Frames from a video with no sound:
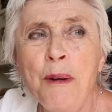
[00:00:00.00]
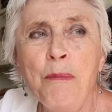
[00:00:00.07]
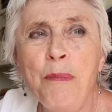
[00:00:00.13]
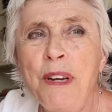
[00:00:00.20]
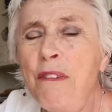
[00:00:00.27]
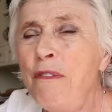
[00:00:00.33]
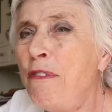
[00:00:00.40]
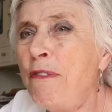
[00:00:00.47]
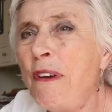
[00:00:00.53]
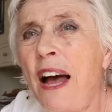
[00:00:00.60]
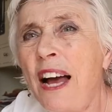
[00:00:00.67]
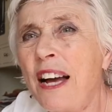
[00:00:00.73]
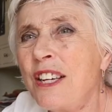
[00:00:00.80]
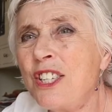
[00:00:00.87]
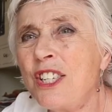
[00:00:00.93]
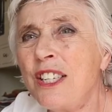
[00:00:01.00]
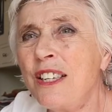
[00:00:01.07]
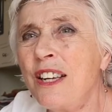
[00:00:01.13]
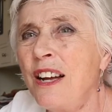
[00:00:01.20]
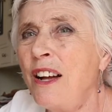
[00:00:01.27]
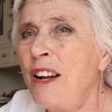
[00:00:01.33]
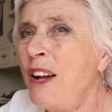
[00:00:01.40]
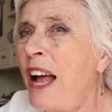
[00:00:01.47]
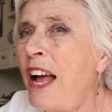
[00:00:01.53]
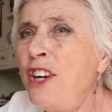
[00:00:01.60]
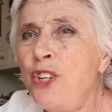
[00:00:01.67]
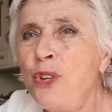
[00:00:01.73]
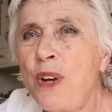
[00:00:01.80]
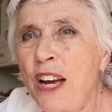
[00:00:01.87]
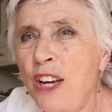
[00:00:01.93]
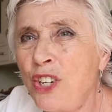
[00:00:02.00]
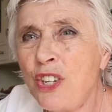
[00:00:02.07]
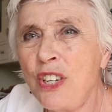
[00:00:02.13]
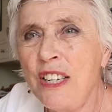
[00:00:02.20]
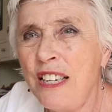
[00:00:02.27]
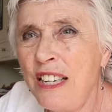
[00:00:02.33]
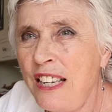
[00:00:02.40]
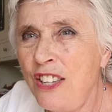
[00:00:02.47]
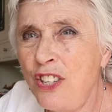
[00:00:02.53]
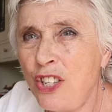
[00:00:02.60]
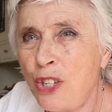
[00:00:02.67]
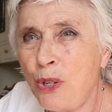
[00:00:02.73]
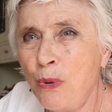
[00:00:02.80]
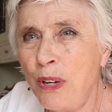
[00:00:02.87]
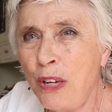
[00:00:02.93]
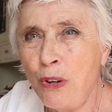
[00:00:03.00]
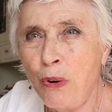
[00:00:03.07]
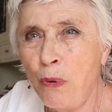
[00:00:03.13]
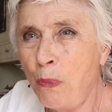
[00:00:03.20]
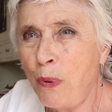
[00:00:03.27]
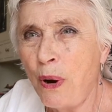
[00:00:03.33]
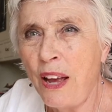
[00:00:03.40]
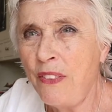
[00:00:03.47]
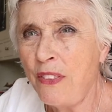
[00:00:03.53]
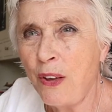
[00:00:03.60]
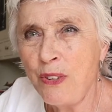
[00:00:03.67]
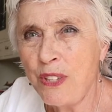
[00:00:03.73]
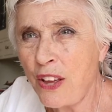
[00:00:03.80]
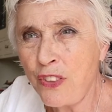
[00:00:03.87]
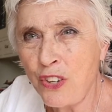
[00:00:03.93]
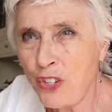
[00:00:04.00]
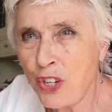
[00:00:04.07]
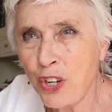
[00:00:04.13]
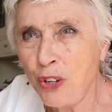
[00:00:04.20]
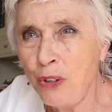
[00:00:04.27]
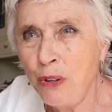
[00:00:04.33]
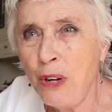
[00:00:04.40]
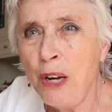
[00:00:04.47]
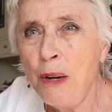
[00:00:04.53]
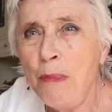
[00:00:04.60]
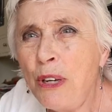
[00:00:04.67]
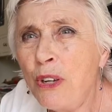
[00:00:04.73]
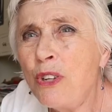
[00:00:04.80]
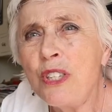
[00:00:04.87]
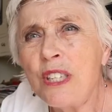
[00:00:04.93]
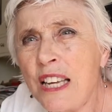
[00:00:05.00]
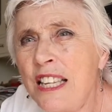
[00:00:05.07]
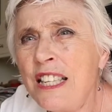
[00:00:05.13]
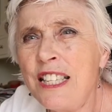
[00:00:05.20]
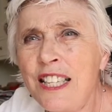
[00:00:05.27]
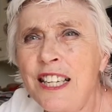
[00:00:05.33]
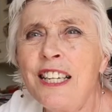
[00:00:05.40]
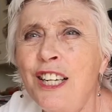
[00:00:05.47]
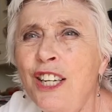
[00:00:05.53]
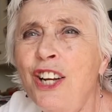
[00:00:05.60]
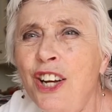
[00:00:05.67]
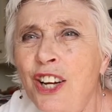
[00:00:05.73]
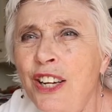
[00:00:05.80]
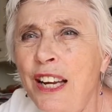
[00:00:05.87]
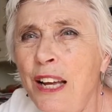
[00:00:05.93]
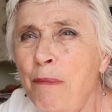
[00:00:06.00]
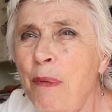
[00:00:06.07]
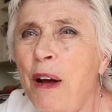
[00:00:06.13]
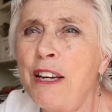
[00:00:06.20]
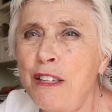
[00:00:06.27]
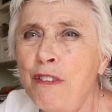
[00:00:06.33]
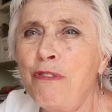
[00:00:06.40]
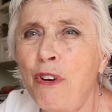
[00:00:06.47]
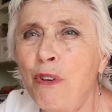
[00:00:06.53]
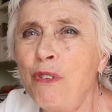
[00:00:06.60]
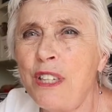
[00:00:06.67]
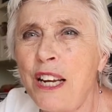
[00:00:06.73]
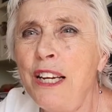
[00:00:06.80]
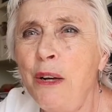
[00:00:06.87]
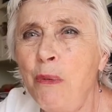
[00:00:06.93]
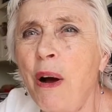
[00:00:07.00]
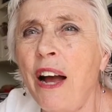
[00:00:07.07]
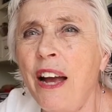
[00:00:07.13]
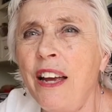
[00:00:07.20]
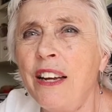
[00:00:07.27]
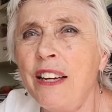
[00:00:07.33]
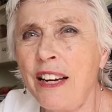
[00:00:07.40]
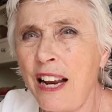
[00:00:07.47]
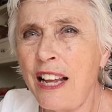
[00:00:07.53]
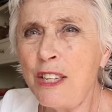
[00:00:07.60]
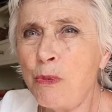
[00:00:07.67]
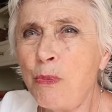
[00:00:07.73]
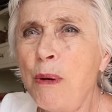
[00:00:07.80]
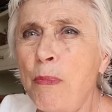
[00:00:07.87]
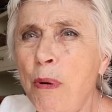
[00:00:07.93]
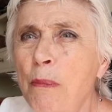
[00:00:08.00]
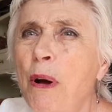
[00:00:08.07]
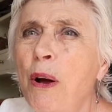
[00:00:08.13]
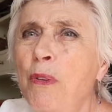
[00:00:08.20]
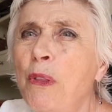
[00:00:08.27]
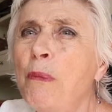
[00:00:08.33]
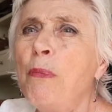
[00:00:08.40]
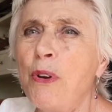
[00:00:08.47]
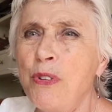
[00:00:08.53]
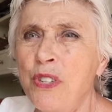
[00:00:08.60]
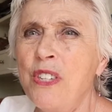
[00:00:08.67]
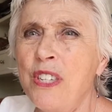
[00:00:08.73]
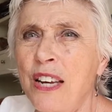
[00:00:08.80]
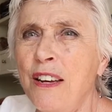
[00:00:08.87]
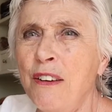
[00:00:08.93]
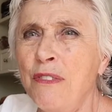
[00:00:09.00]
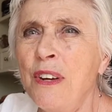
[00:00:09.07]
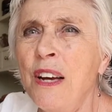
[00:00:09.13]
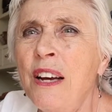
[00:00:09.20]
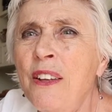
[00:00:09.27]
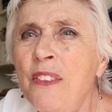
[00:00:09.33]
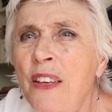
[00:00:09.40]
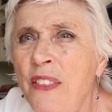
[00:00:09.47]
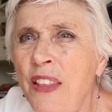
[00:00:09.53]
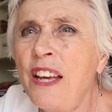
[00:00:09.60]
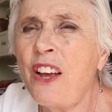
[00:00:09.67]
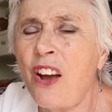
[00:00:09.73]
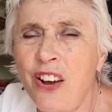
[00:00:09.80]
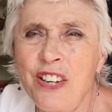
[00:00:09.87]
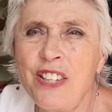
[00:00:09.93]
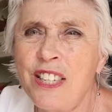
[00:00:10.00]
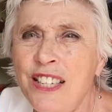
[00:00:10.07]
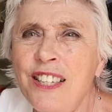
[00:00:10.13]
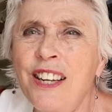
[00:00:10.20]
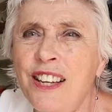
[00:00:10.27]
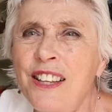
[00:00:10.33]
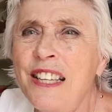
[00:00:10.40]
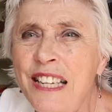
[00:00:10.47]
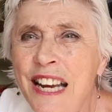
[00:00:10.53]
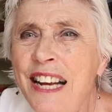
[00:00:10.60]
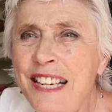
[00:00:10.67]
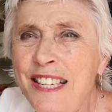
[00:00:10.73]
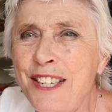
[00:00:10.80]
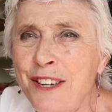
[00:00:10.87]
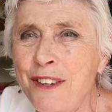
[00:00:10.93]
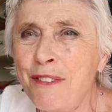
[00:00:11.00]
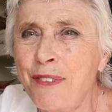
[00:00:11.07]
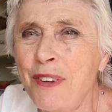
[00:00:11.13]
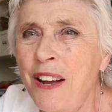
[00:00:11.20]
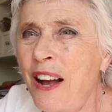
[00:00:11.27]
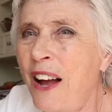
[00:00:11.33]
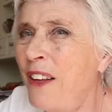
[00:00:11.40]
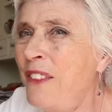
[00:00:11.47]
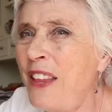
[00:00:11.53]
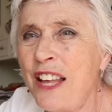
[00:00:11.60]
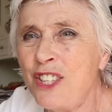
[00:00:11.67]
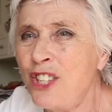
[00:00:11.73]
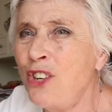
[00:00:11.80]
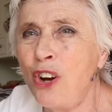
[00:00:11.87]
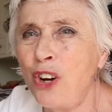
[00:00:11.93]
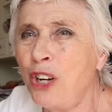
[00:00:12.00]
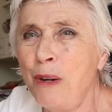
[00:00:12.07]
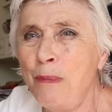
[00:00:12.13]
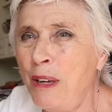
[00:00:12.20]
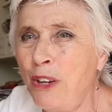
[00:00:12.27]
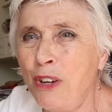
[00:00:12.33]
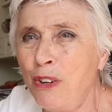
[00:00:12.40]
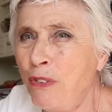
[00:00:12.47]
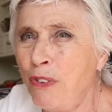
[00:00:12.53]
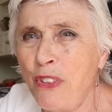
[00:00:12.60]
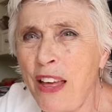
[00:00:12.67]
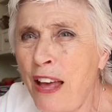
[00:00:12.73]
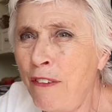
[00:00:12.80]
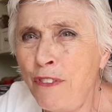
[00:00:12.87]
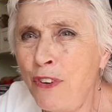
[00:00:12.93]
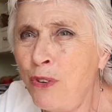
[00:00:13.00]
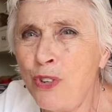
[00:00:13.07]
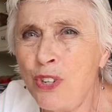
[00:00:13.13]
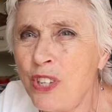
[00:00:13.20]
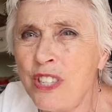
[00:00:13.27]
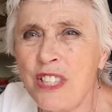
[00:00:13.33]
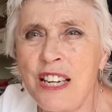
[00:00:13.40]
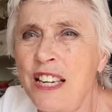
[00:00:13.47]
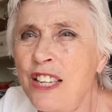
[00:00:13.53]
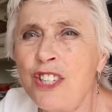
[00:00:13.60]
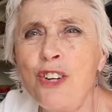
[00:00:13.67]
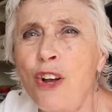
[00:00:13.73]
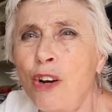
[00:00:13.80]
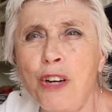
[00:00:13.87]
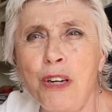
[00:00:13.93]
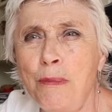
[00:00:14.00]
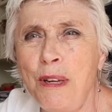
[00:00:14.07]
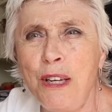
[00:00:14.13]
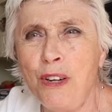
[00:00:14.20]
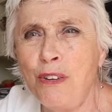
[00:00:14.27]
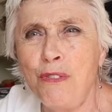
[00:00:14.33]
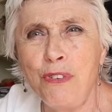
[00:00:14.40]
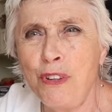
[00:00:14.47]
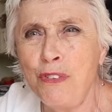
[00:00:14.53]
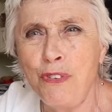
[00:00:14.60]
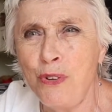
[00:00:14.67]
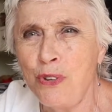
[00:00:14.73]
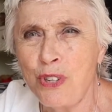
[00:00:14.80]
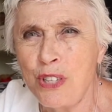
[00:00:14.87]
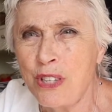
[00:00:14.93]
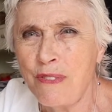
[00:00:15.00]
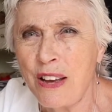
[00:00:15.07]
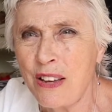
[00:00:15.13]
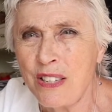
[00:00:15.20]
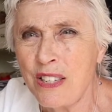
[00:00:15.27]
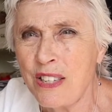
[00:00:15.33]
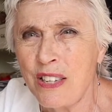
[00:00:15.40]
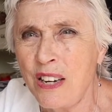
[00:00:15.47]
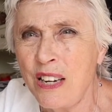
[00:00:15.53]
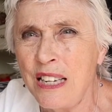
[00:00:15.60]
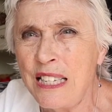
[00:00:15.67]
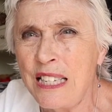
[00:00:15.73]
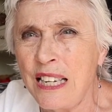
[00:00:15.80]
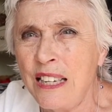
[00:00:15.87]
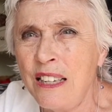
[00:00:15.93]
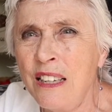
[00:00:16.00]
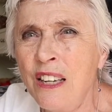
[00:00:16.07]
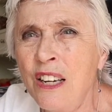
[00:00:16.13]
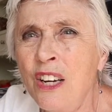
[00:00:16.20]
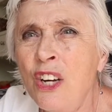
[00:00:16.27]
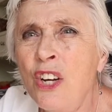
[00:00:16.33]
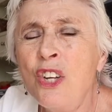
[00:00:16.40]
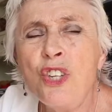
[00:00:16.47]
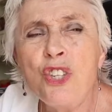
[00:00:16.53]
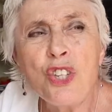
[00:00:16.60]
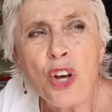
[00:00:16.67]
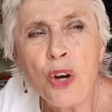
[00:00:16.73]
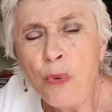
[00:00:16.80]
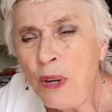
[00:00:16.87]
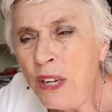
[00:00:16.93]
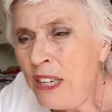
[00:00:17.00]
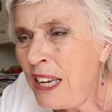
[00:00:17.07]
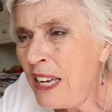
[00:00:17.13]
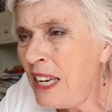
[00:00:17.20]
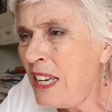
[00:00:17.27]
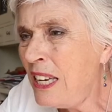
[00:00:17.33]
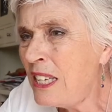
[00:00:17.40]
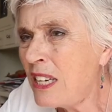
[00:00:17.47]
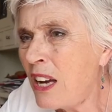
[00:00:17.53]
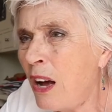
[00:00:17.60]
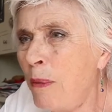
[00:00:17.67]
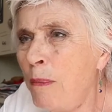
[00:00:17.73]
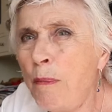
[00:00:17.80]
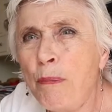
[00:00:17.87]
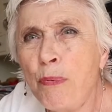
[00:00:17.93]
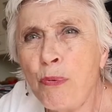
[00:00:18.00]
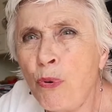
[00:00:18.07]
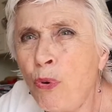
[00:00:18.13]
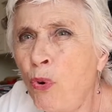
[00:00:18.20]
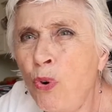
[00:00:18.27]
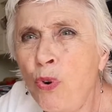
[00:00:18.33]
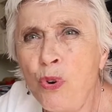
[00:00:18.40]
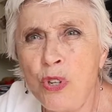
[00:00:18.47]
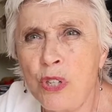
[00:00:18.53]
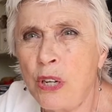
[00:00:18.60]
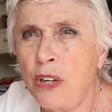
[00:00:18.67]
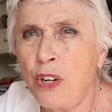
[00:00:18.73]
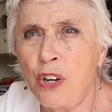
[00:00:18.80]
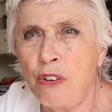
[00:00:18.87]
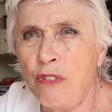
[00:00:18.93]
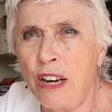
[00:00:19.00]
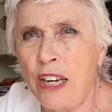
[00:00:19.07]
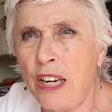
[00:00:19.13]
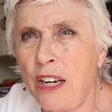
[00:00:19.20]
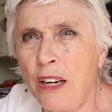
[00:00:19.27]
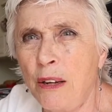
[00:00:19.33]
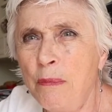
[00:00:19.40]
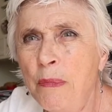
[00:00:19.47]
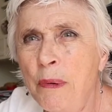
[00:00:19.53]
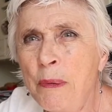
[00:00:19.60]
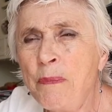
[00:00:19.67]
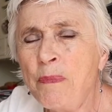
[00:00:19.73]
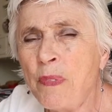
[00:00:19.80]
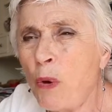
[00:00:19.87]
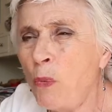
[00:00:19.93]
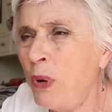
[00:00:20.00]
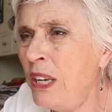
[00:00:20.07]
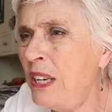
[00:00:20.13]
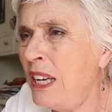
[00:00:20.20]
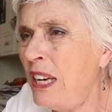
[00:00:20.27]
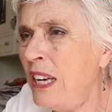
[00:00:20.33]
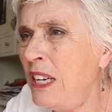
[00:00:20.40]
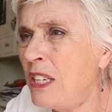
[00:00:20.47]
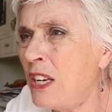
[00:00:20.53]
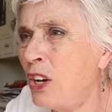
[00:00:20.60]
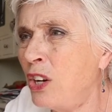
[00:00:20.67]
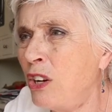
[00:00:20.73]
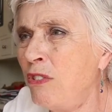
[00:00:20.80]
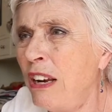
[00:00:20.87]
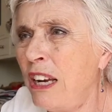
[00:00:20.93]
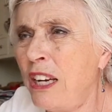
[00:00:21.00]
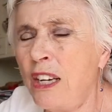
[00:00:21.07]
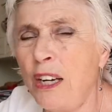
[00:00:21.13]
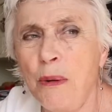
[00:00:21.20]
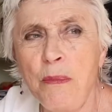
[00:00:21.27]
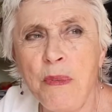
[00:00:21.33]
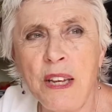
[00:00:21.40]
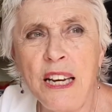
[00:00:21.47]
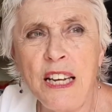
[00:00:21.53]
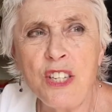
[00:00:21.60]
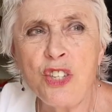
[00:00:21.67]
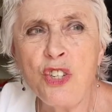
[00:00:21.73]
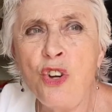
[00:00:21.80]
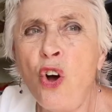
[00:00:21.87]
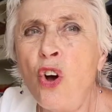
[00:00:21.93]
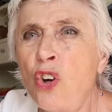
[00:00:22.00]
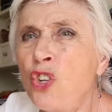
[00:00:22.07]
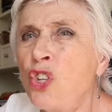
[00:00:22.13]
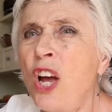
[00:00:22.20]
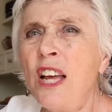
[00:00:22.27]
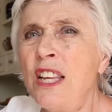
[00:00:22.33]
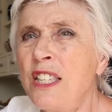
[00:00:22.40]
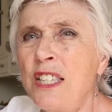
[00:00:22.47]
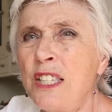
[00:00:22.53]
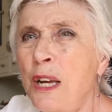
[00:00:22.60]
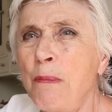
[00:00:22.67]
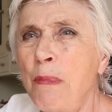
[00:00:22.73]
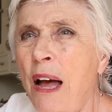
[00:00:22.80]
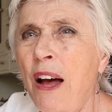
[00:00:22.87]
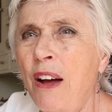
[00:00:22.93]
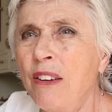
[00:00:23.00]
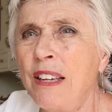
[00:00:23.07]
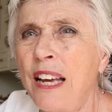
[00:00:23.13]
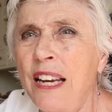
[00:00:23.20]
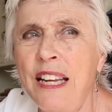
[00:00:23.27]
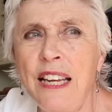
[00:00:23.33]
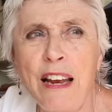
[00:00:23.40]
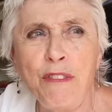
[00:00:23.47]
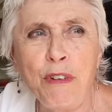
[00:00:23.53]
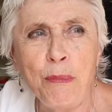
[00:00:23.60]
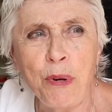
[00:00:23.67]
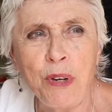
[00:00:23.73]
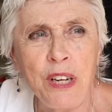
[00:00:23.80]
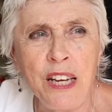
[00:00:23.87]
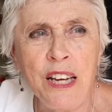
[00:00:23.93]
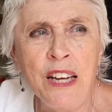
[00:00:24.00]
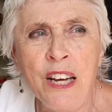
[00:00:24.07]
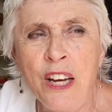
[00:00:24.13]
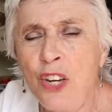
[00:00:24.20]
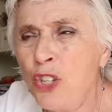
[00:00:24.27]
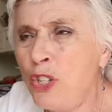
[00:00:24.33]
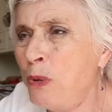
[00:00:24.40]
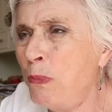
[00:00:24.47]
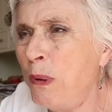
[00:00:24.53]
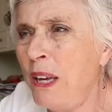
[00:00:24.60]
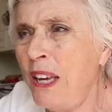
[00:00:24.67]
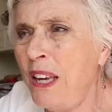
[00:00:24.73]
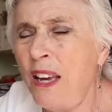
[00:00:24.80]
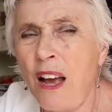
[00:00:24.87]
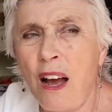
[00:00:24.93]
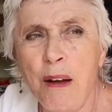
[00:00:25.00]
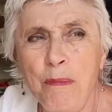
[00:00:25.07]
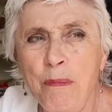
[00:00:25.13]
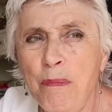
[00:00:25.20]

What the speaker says: But in fact, education needs to incorporate those other two, because kids are going to learn it by default anyway, and unless we promote the positive, then they're going to learn the negative, and that's not going to be good for their futures, and it's not going to be good for the futures of our society. So we need a broad curriculum. We need a curriculum that is not just about getting everybody to be